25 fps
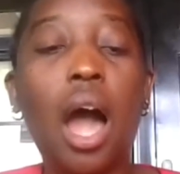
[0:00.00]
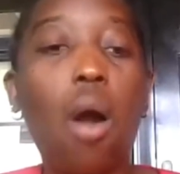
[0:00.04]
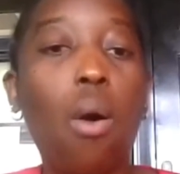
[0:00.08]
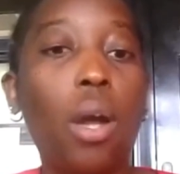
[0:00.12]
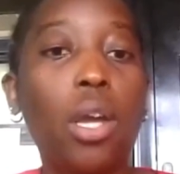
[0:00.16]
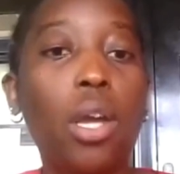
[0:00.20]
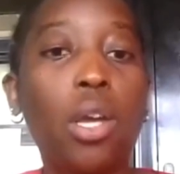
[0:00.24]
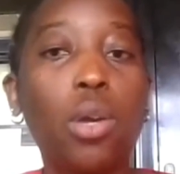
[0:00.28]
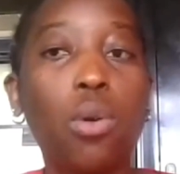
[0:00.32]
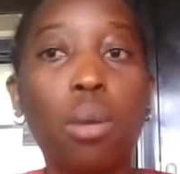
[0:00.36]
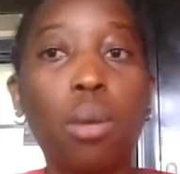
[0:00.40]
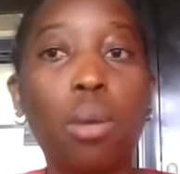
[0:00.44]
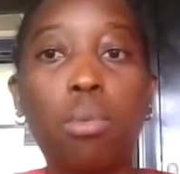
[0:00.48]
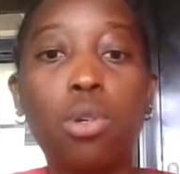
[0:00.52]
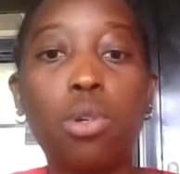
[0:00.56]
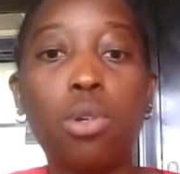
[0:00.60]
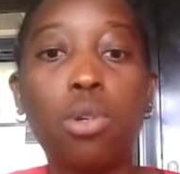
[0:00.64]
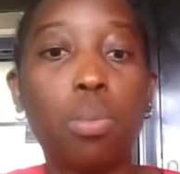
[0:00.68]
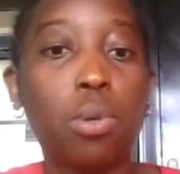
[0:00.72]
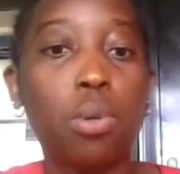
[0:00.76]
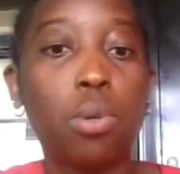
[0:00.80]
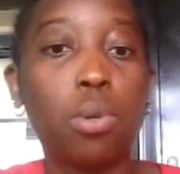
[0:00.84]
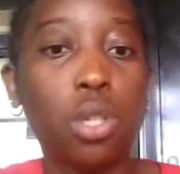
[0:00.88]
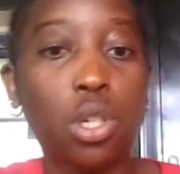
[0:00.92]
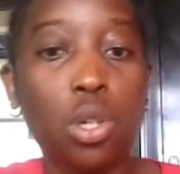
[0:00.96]
How are you able
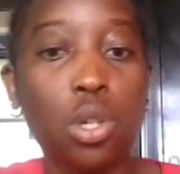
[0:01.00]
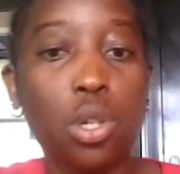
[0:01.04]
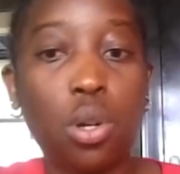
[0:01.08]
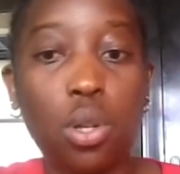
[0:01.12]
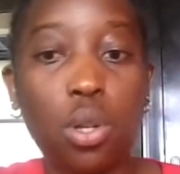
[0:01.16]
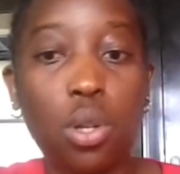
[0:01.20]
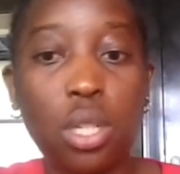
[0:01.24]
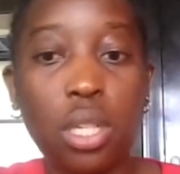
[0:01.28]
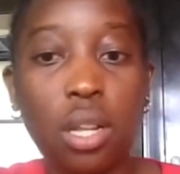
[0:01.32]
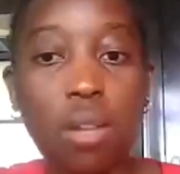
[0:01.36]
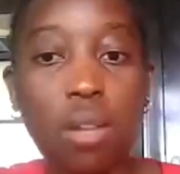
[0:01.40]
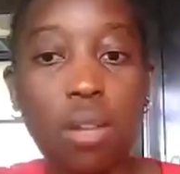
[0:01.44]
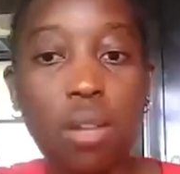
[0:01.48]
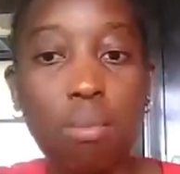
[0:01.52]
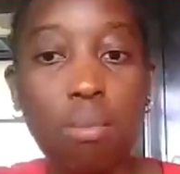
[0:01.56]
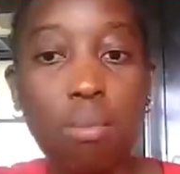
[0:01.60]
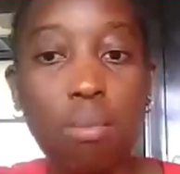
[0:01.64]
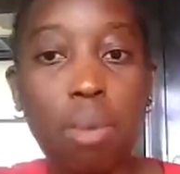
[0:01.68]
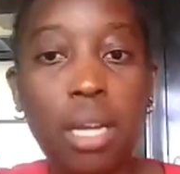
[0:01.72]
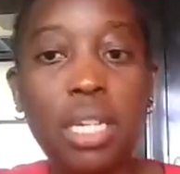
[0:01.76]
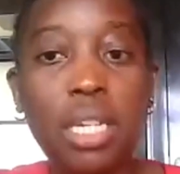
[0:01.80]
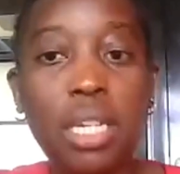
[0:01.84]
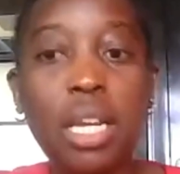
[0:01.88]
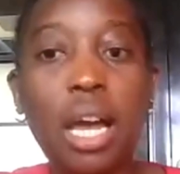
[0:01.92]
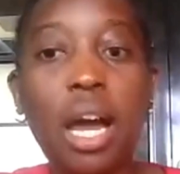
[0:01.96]
to position yourself
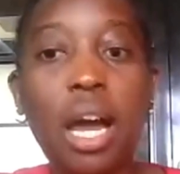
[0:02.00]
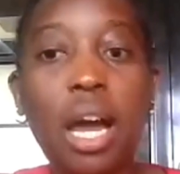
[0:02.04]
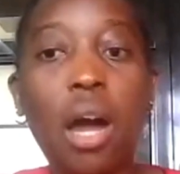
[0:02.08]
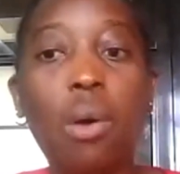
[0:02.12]
better?